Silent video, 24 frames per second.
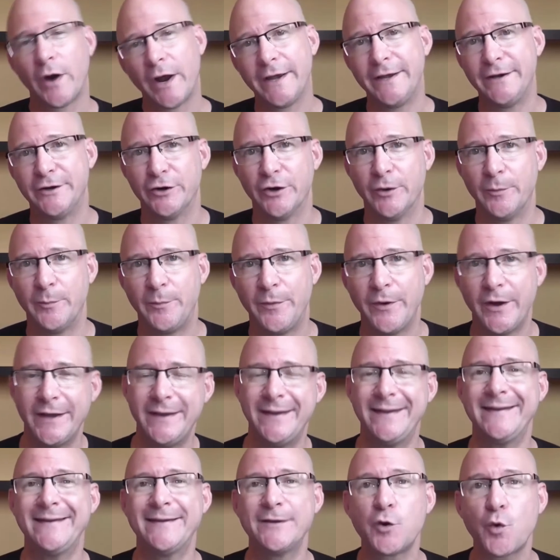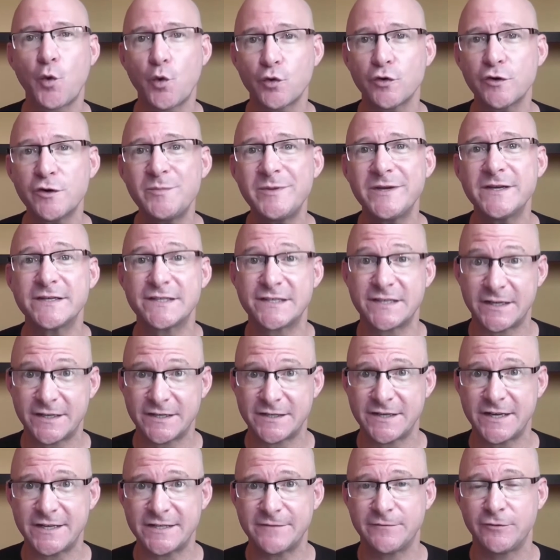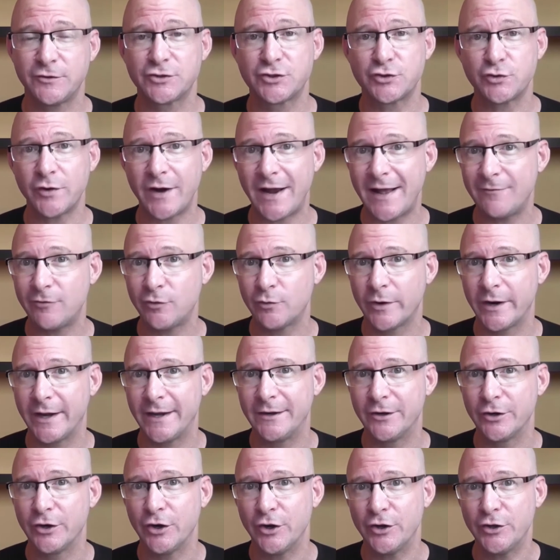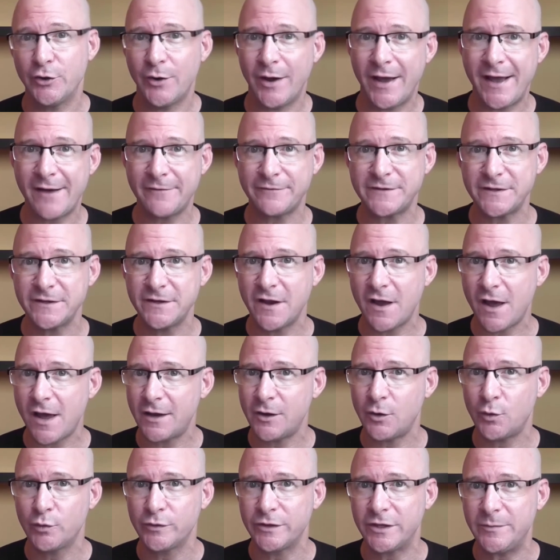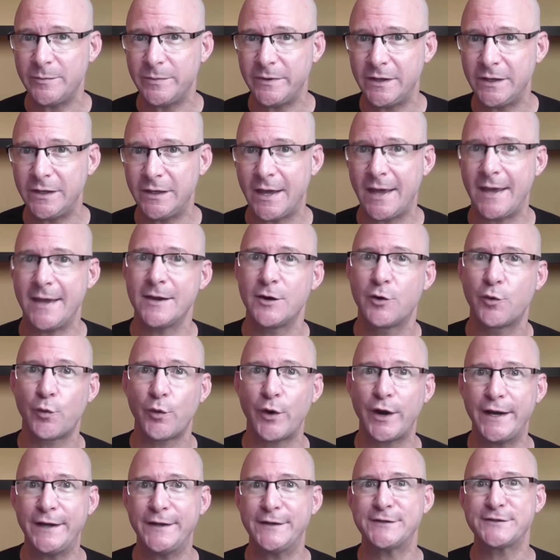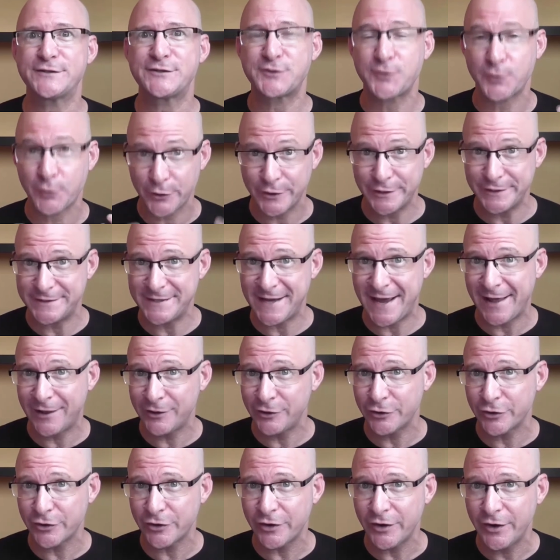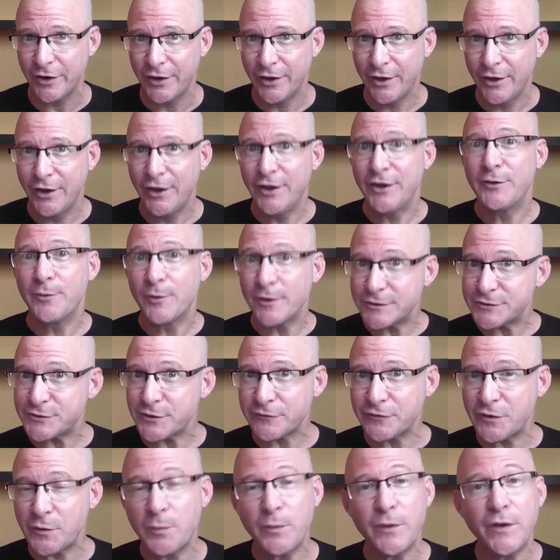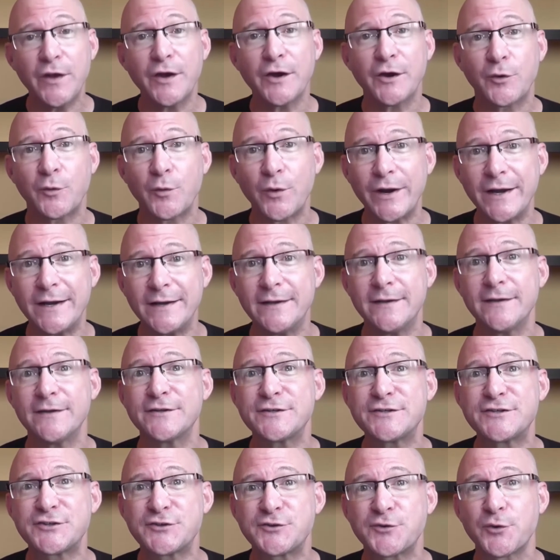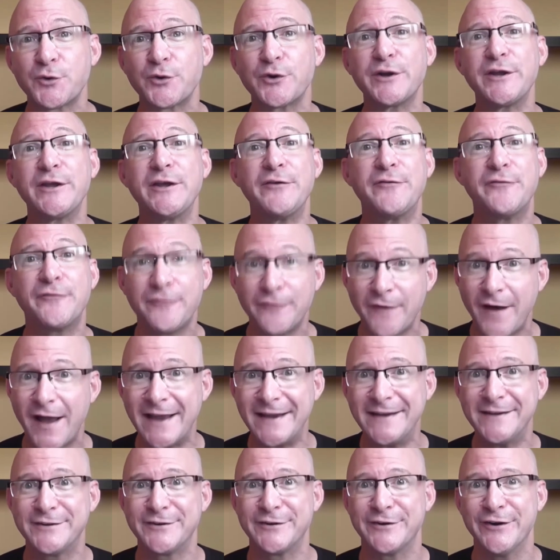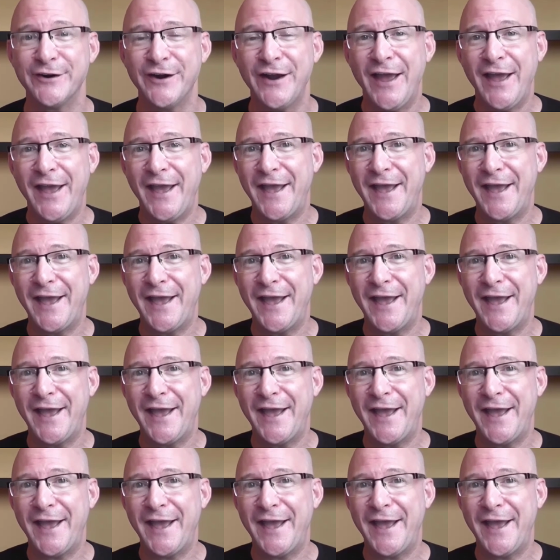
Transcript: writer, but in order to be a successful travel writer, you have to not only be a great storyteller, you also have to be a great story finder.